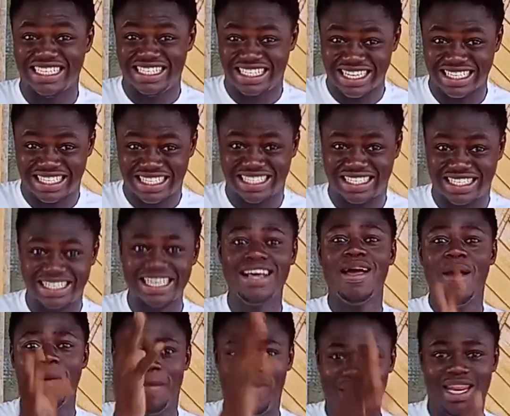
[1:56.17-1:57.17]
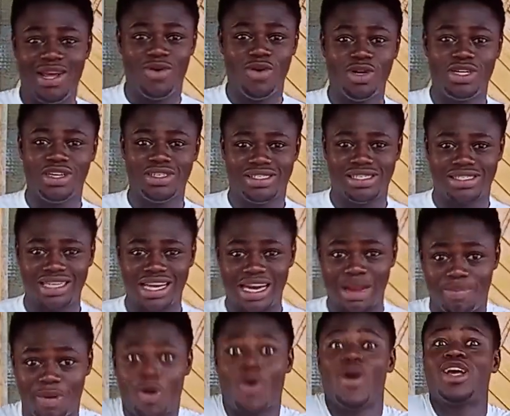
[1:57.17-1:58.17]
Yes. Maybe I won't do it to send a
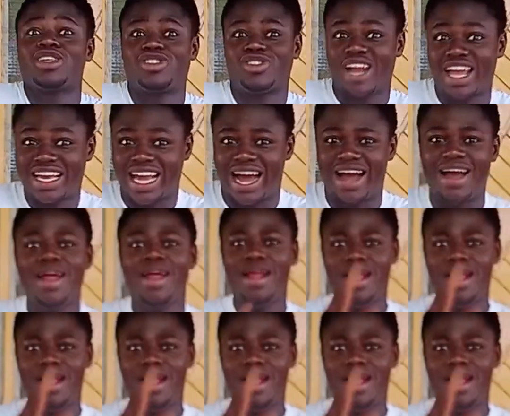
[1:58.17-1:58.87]
broad or a striker.